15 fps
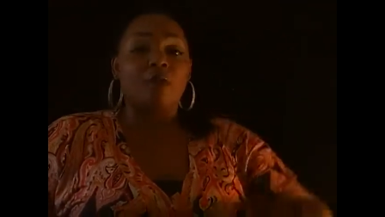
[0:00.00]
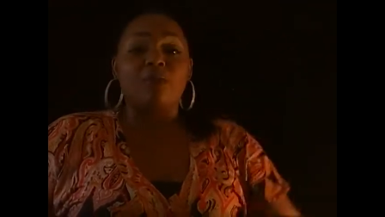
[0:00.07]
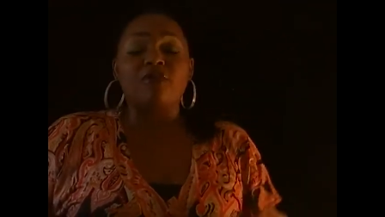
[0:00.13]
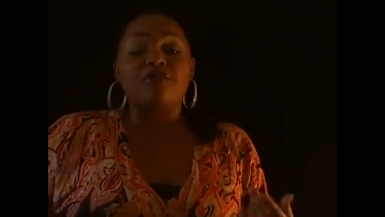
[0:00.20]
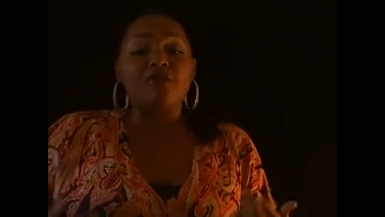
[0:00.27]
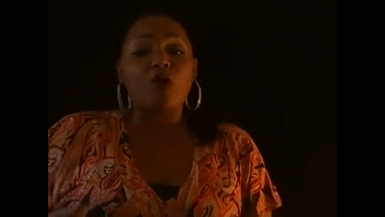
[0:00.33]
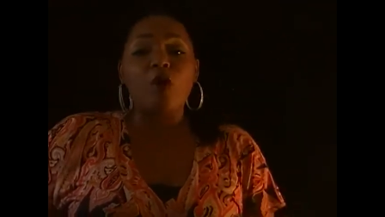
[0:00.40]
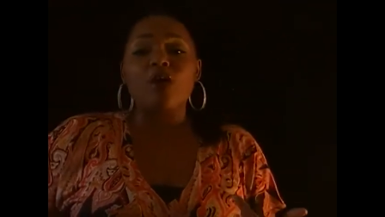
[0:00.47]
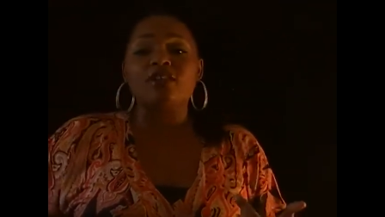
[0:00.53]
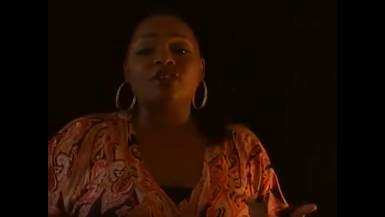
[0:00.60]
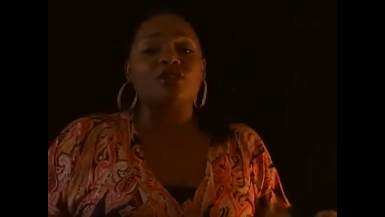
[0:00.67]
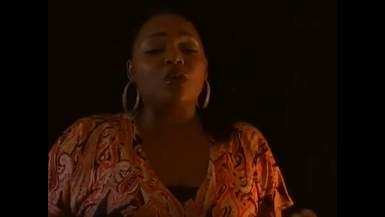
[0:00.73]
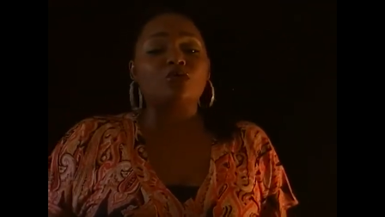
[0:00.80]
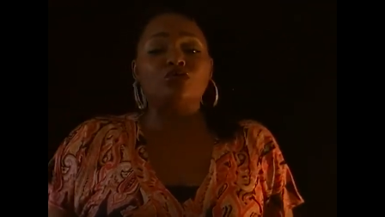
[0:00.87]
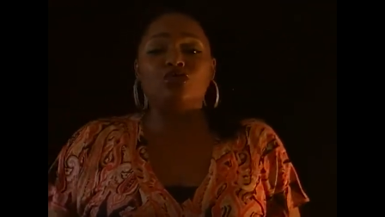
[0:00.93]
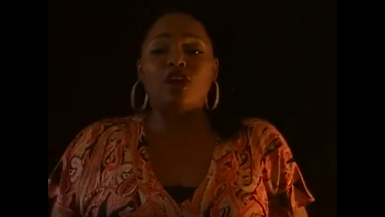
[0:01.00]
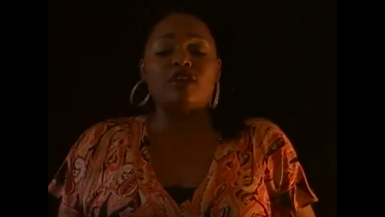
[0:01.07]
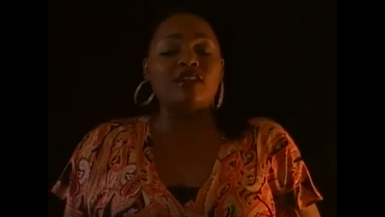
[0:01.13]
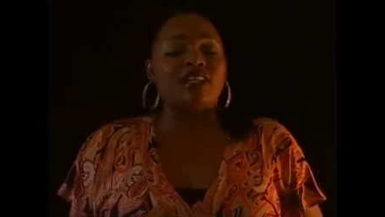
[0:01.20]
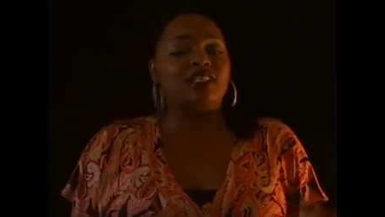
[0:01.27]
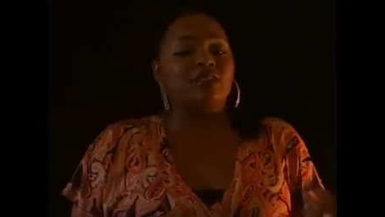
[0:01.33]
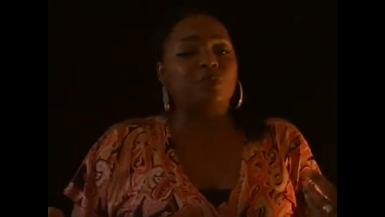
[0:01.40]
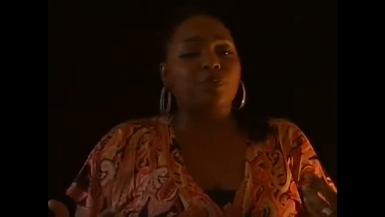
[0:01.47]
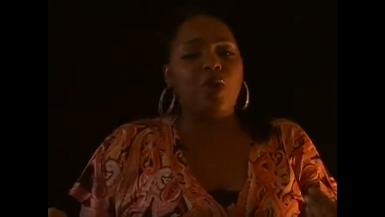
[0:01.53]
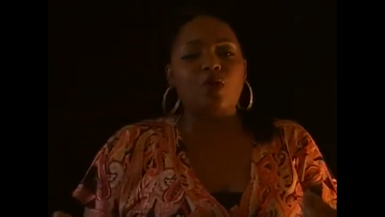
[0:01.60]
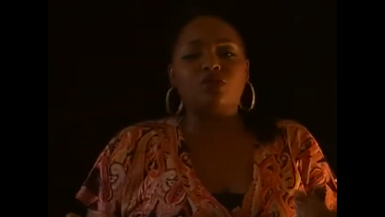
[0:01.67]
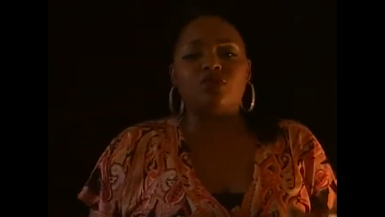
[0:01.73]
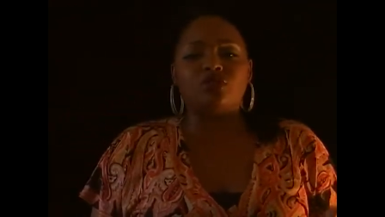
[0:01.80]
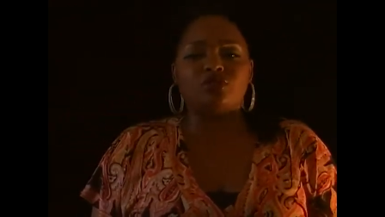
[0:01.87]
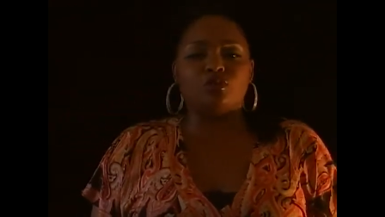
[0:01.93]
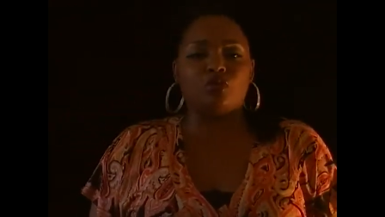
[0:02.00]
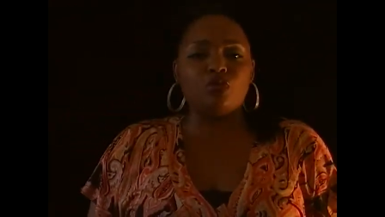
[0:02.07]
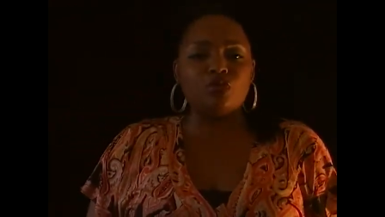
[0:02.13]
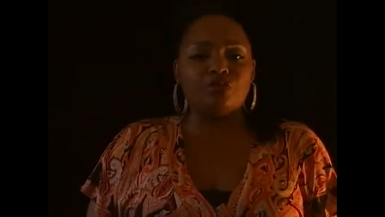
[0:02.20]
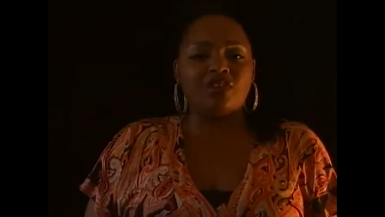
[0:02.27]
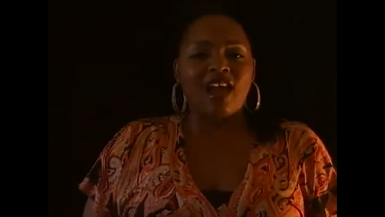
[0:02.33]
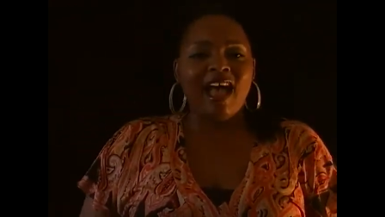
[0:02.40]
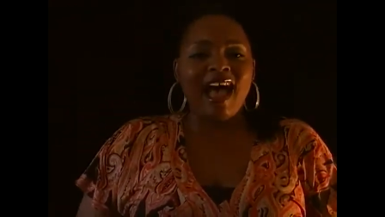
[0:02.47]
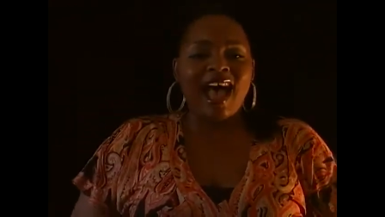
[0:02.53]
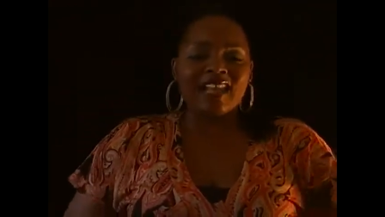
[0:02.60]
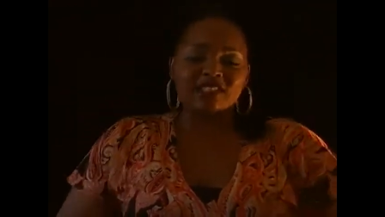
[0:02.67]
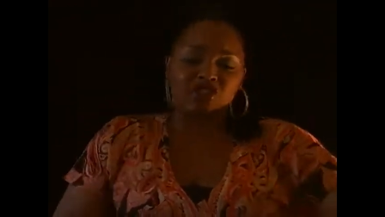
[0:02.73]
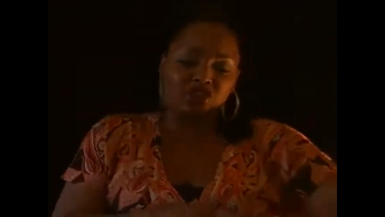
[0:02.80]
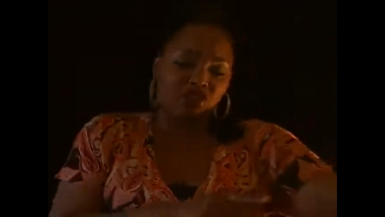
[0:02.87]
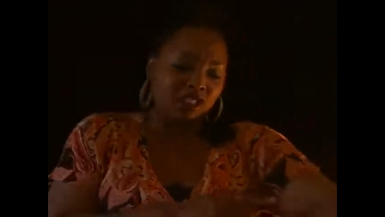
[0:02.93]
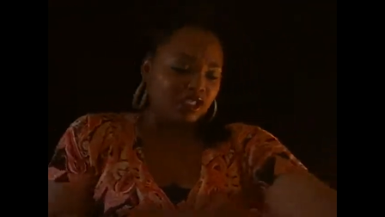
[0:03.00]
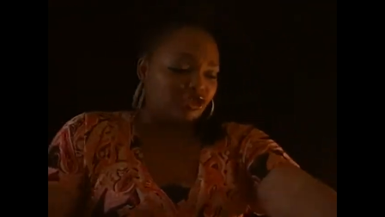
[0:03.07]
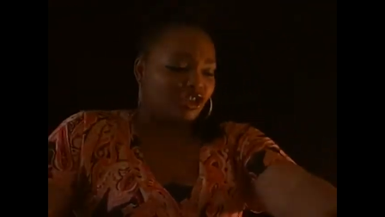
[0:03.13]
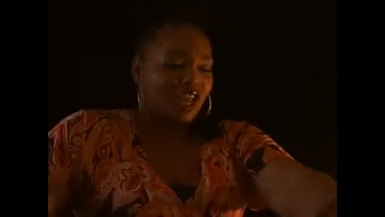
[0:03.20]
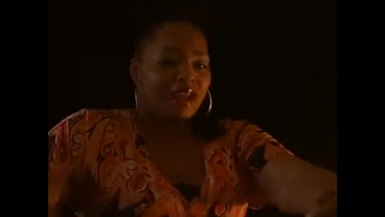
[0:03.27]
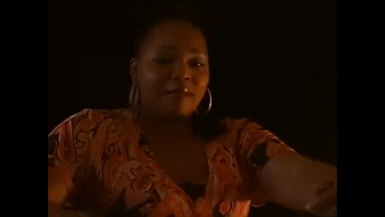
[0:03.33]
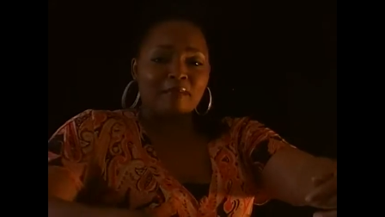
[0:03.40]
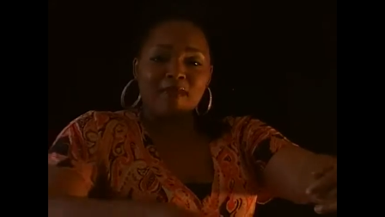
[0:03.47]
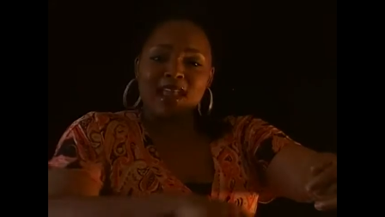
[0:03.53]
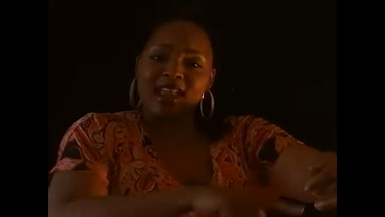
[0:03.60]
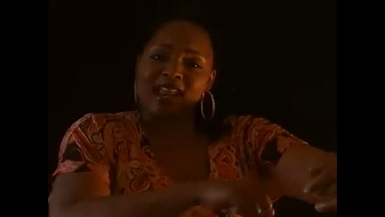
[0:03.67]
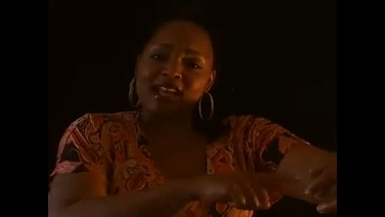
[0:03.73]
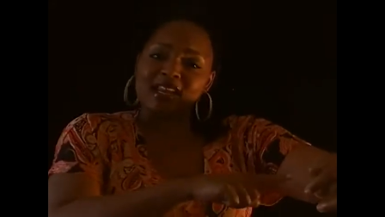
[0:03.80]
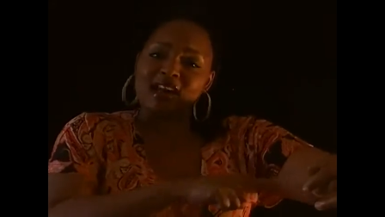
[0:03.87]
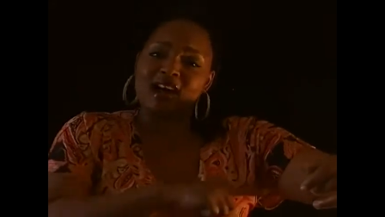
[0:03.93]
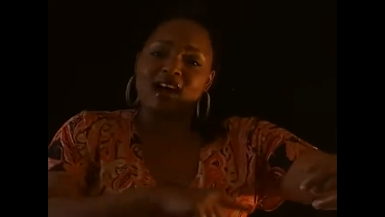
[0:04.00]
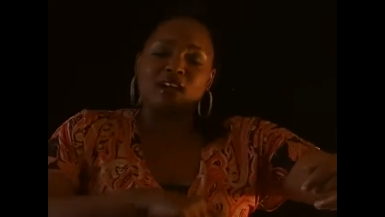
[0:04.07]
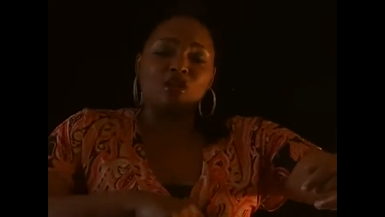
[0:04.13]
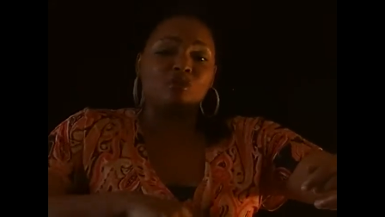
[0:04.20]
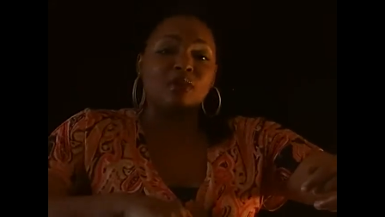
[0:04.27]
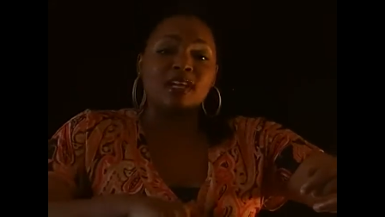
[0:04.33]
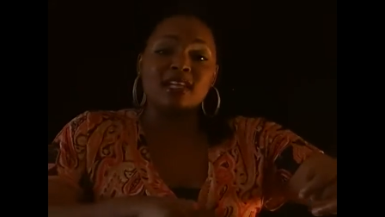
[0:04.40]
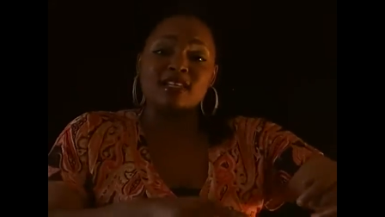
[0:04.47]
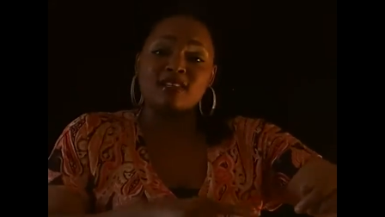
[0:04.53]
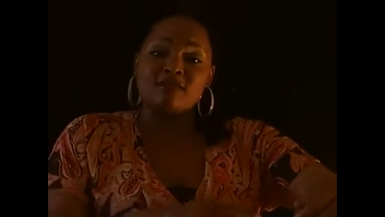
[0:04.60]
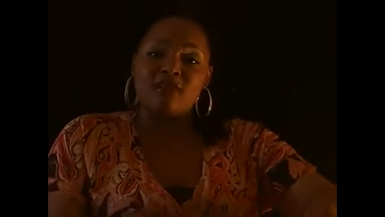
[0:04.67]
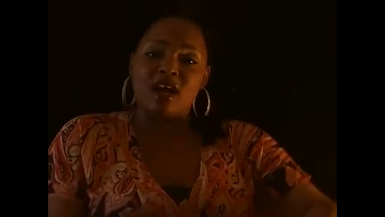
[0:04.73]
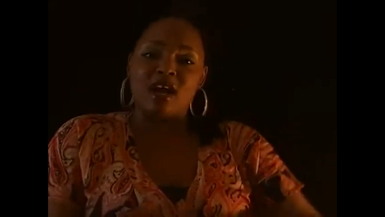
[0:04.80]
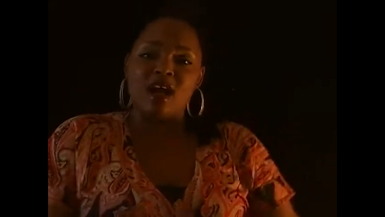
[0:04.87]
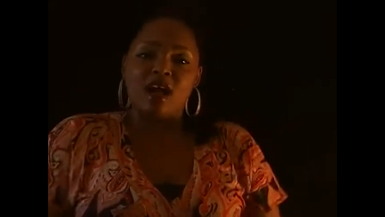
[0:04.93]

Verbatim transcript: Before Sojourner spoke the truth and C J made her cream.